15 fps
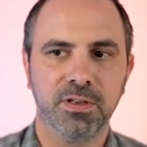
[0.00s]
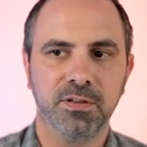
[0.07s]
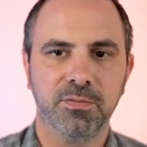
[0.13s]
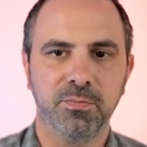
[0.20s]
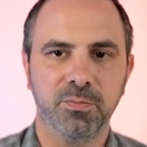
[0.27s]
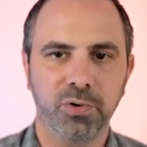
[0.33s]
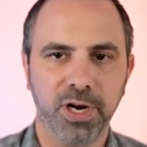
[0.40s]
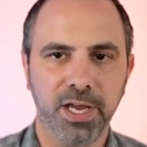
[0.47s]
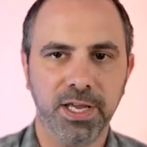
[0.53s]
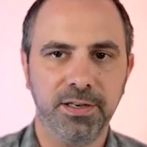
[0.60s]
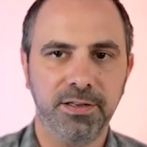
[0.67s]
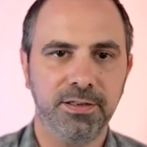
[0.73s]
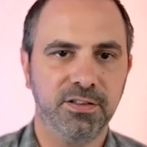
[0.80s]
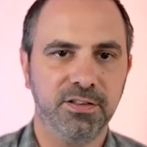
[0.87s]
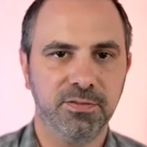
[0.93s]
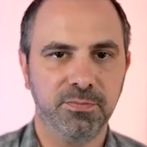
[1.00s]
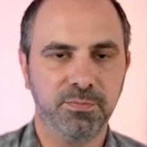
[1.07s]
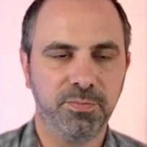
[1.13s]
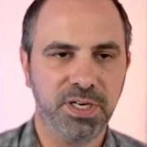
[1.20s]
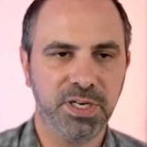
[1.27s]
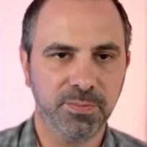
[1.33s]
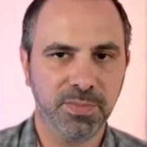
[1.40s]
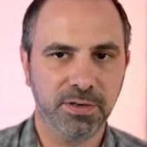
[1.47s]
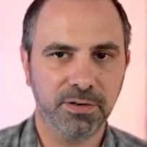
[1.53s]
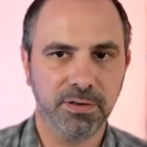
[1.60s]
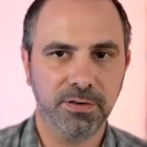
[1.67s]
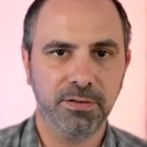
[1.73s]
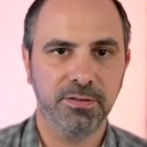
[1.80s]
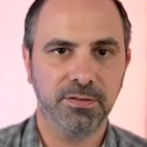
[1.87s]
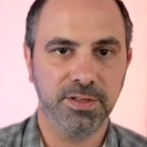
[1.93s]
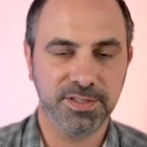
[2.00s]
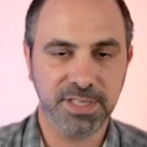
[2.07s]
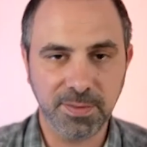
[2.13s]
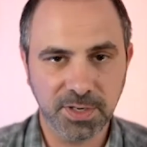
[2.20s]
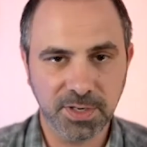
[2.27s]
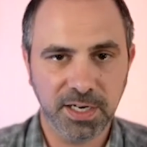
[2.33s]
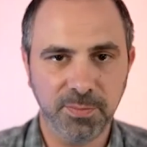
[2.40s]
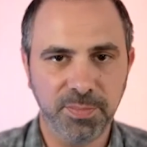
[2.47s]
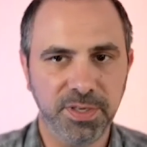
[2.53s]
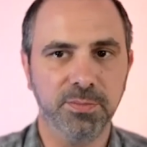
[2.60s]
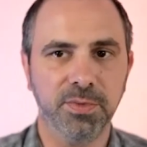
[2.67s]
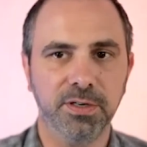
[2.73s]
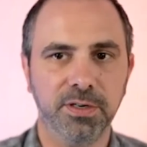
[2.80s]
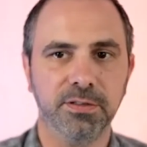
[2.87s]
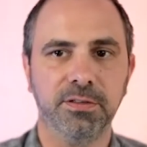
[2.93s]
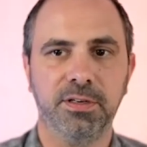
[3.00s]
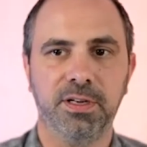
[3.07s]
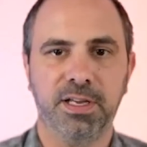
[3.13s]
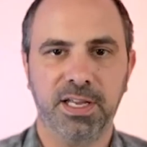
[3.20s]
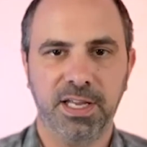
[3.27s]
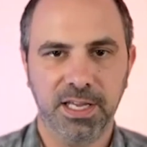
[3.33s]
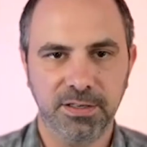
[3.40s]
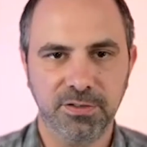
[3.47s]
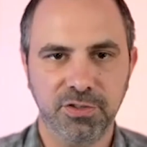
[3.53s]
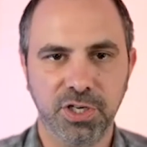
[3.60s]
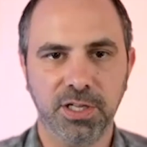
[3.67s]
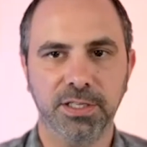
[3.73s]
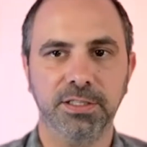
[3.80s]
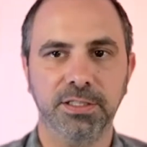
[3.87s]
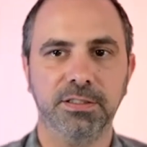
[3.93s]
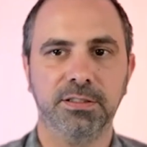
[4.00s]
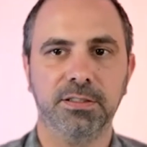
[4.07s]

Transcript: bread, peanut butter, the same kind of peanut butter, and jelly,